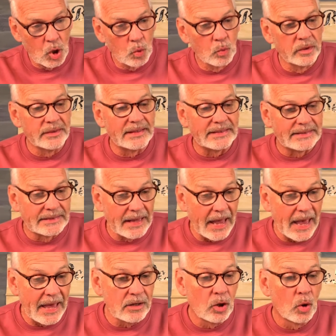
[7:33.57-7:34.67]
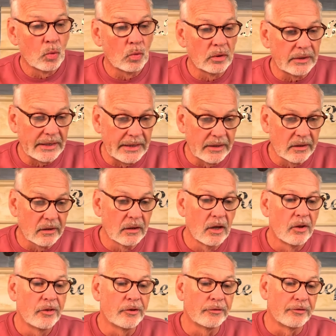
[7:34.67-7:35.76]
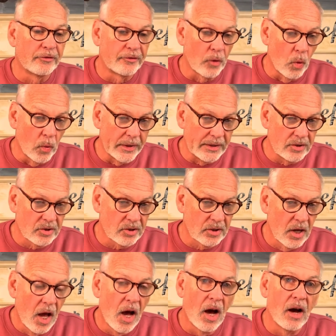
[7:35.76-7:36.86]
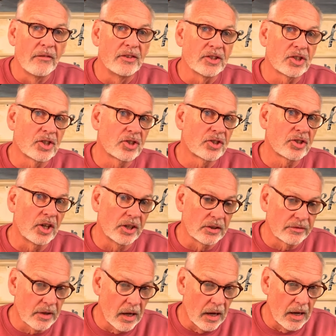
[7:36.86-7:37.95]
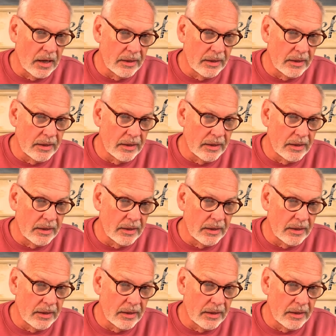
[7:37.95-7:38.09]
when the dead will hear the voice of the Son of God,